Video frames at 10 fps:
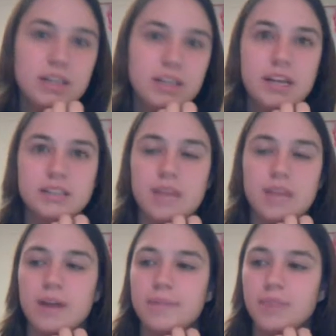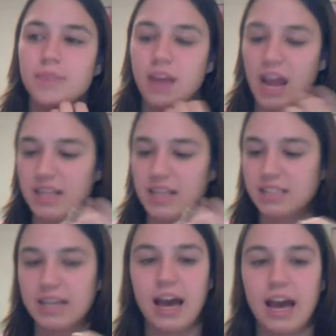ES came up, and this
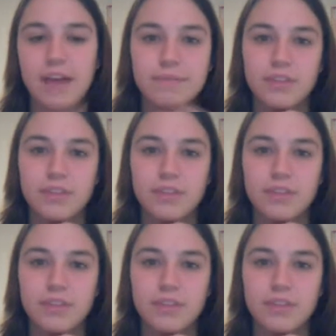guy,